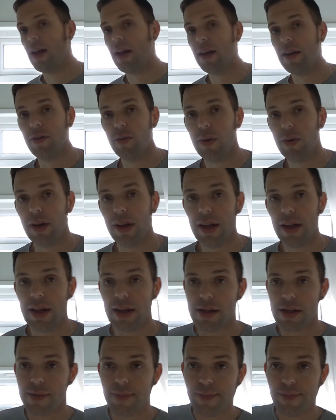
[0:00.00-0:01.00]
and it's one of
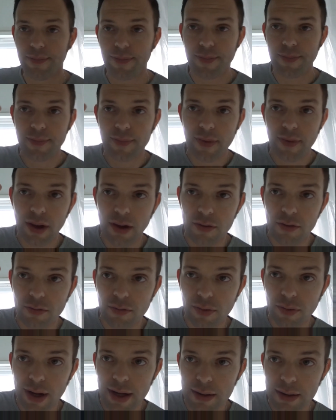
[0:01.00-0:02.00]
these, a
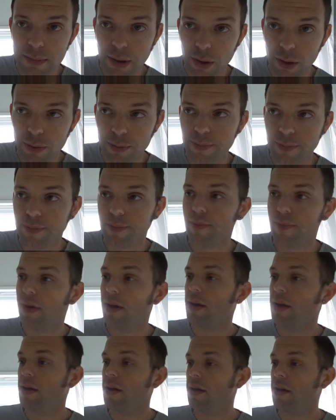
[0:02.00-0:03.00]
rainbow
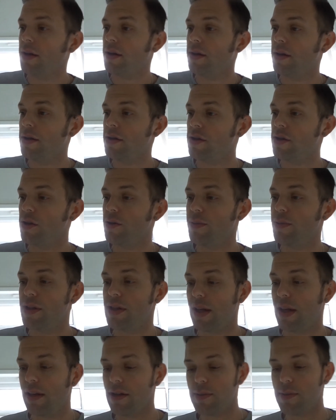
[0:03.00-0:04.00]
super
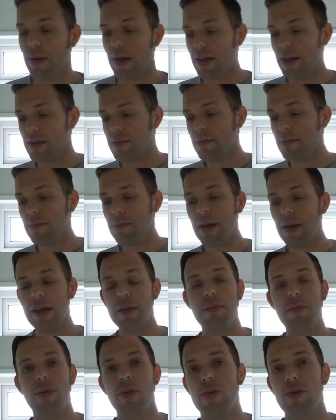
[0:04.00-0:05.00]
stainless blades, made
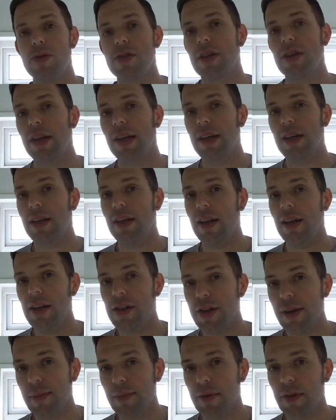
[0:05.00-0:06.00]
in Port Said in
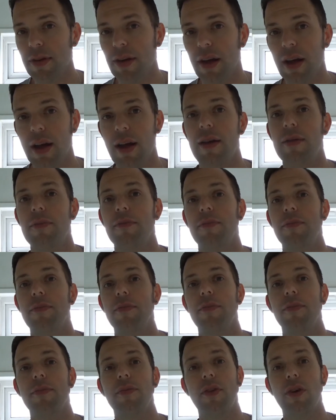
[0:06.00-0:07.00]
Egypt.
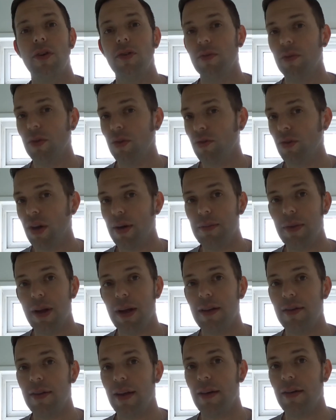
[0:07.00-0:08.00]
Got some great
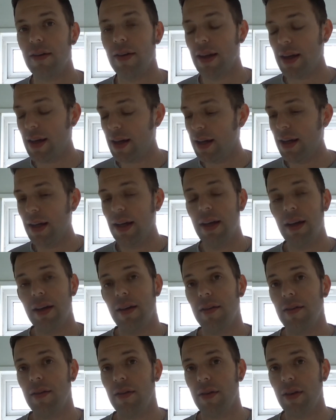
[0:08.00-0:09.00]
blades out of there,
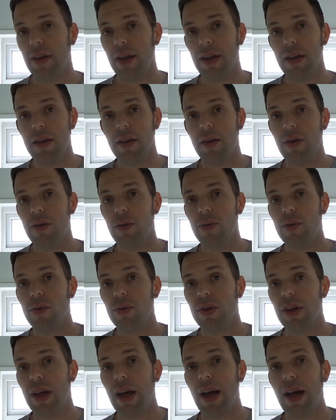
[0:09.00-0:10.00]
so the
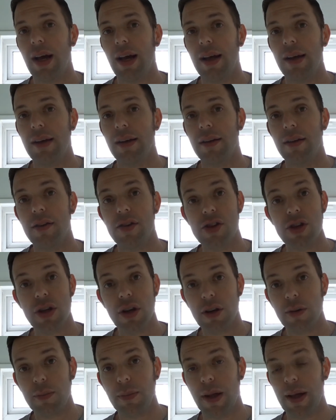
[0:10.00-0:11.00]
Lord and the
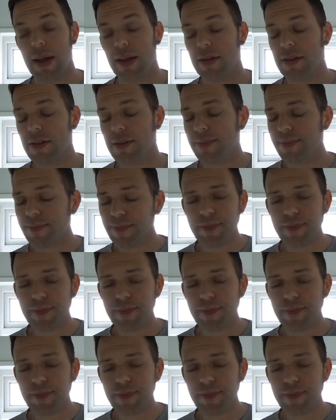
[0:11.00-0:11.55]
Shark blades,